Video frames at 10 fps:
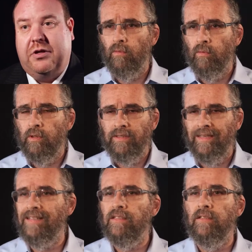What
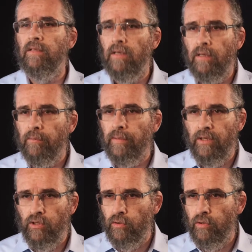does
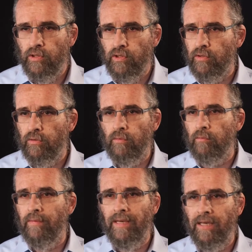being Jewish
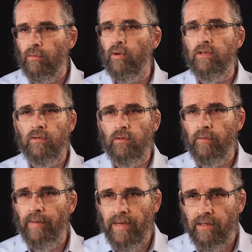mean? What is it all
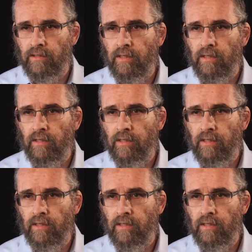about?